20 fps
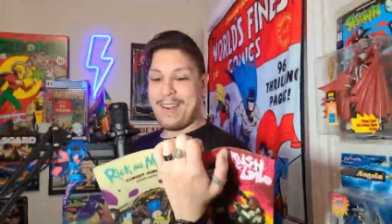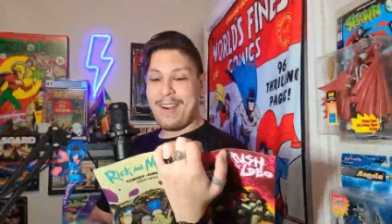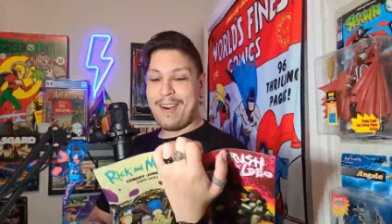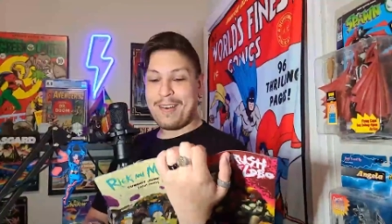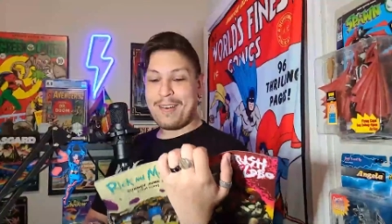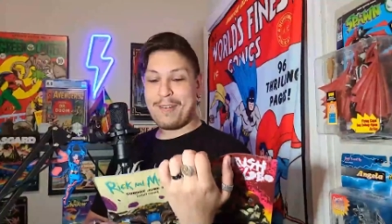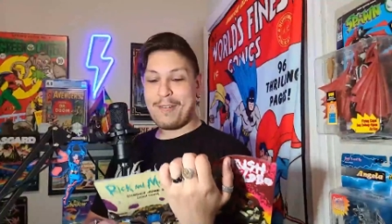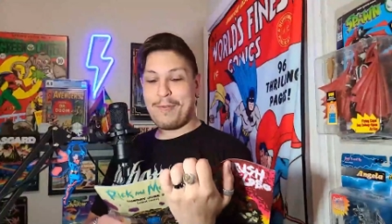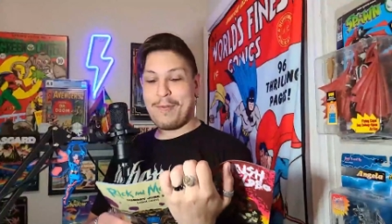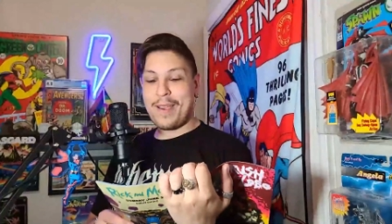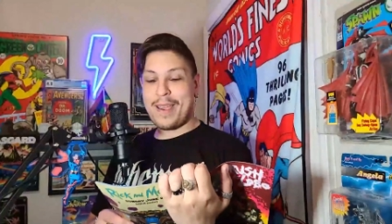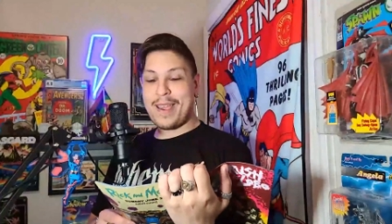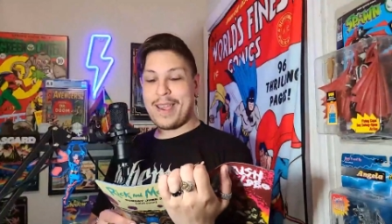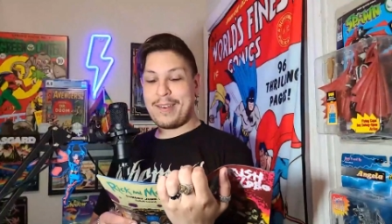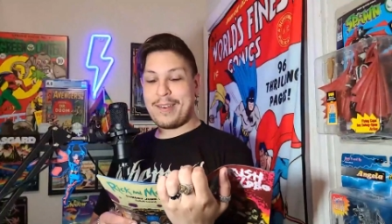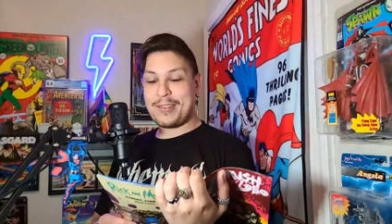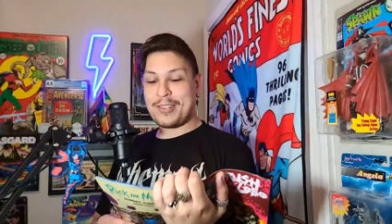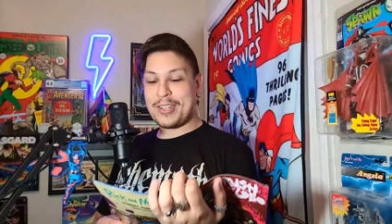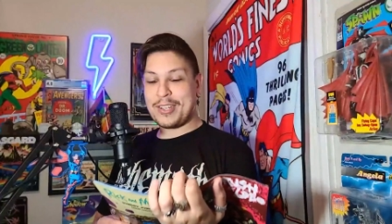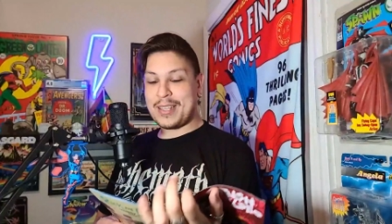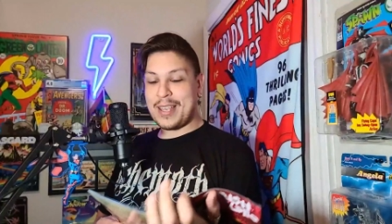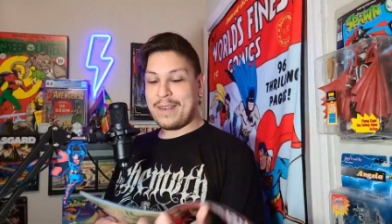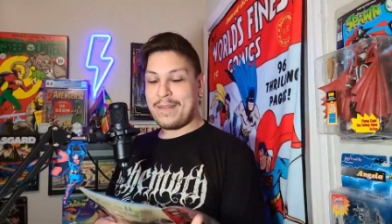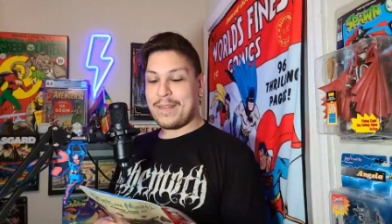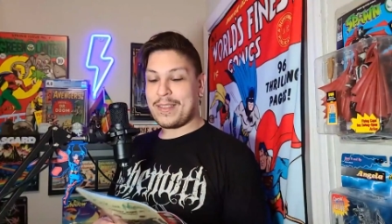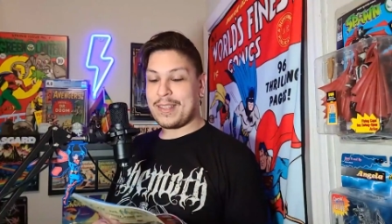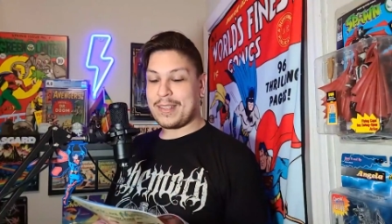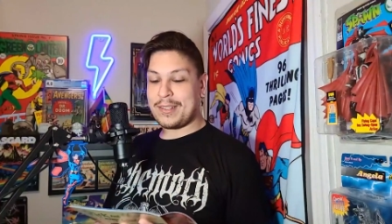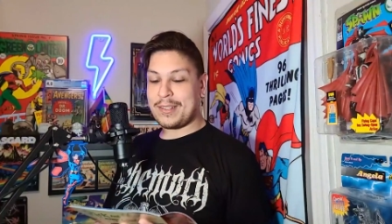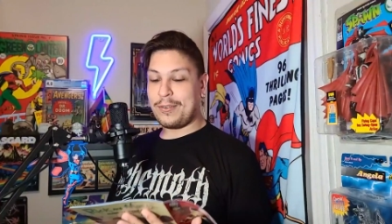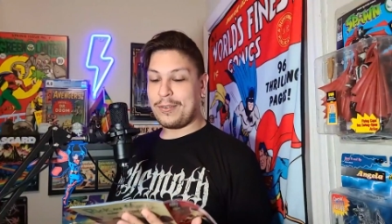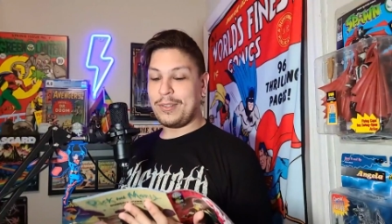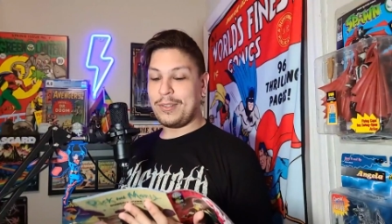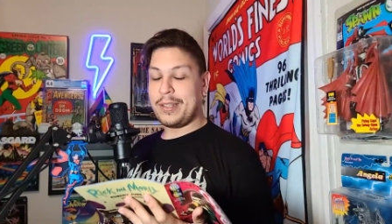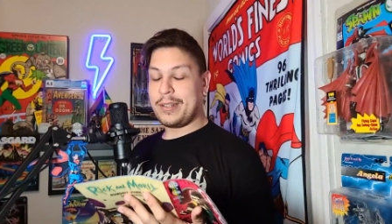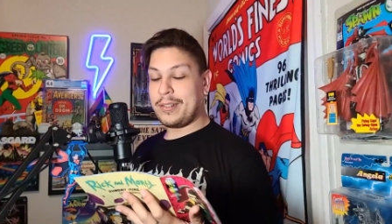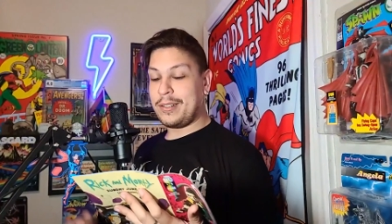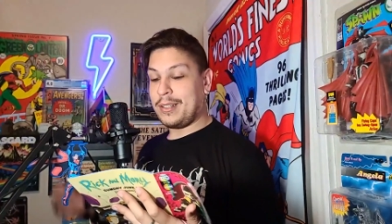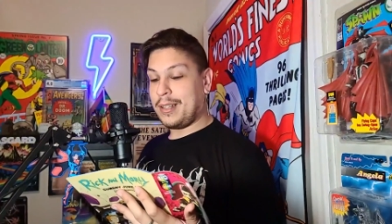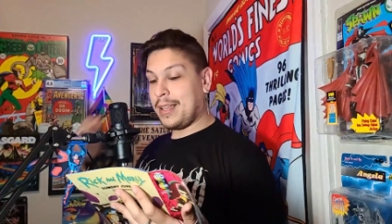on her way out, she's having this whole
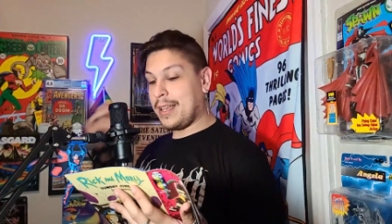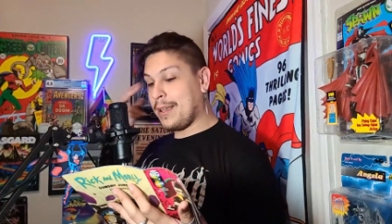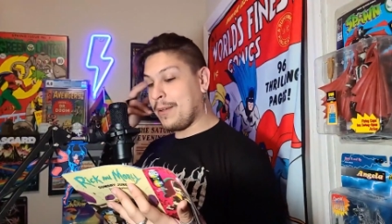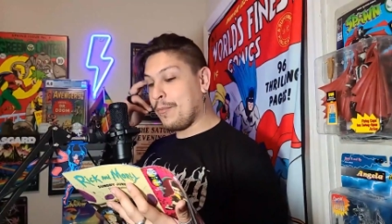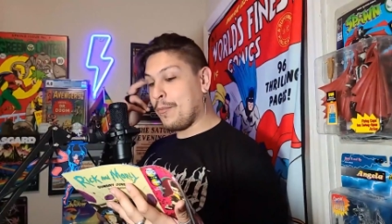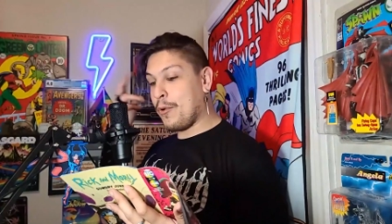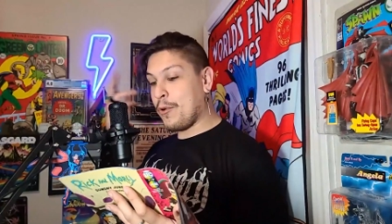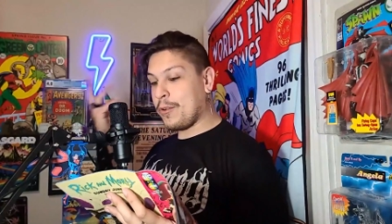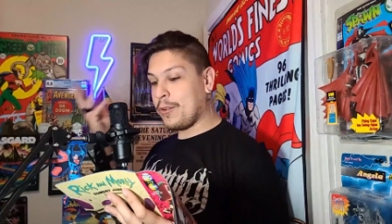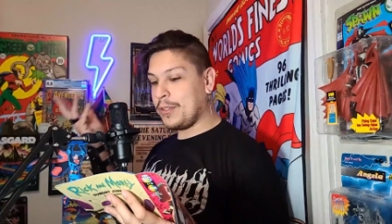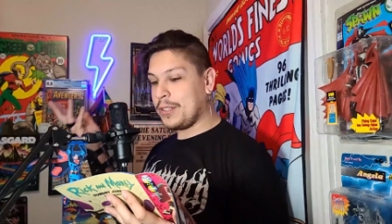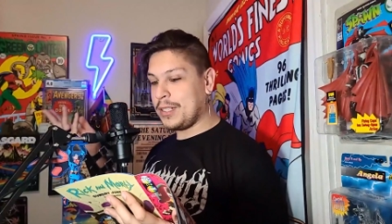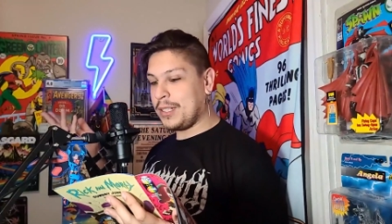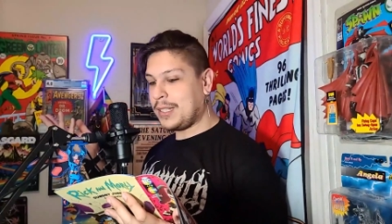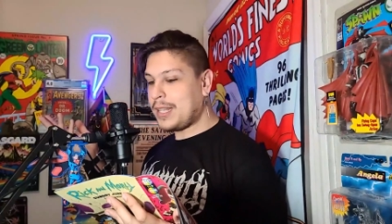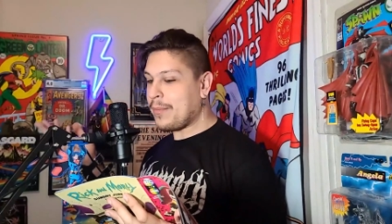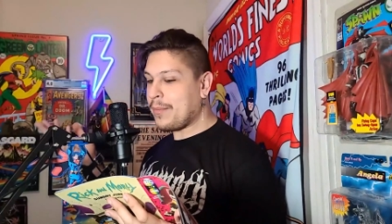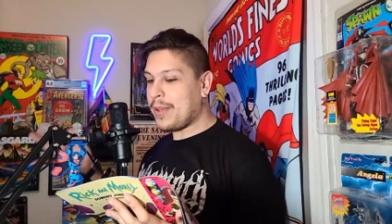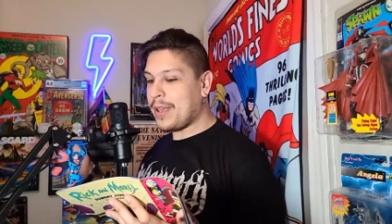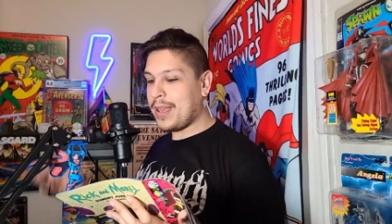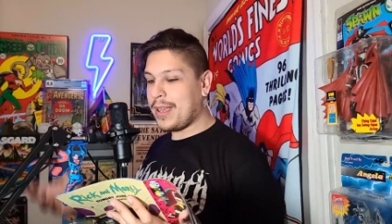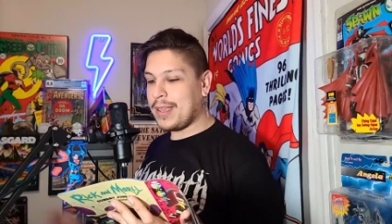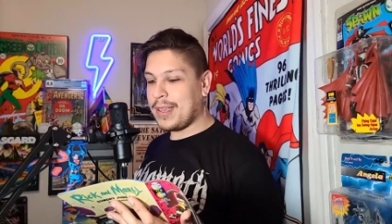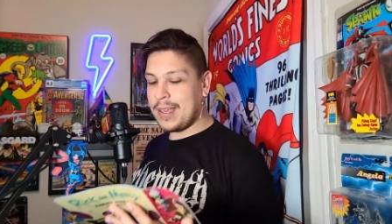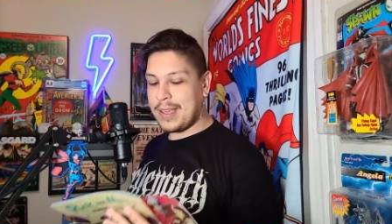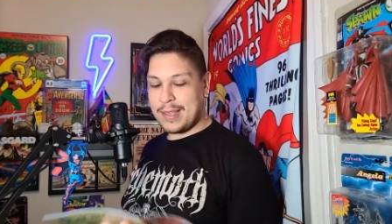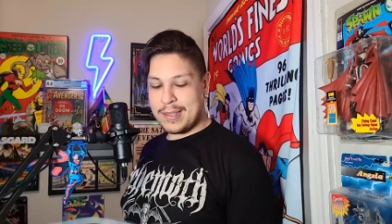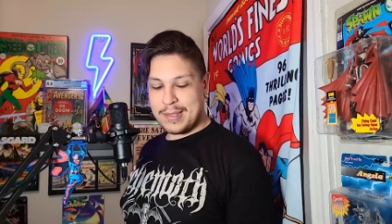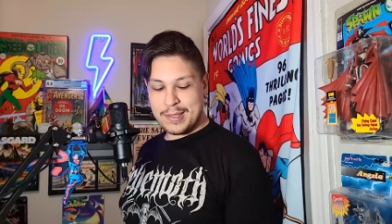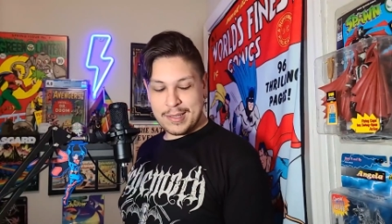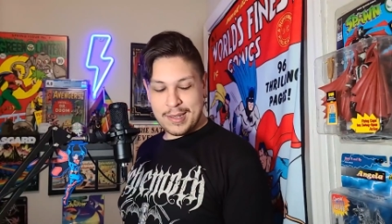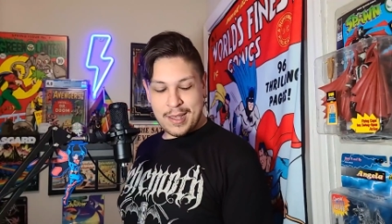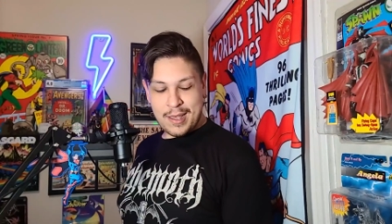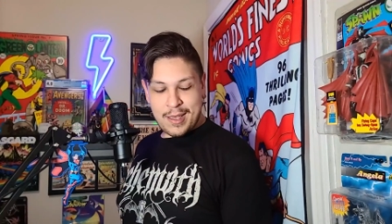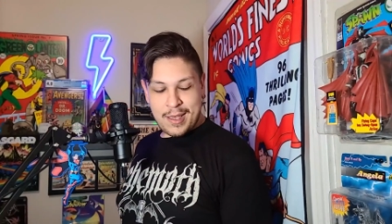little like moral dilemma, I guess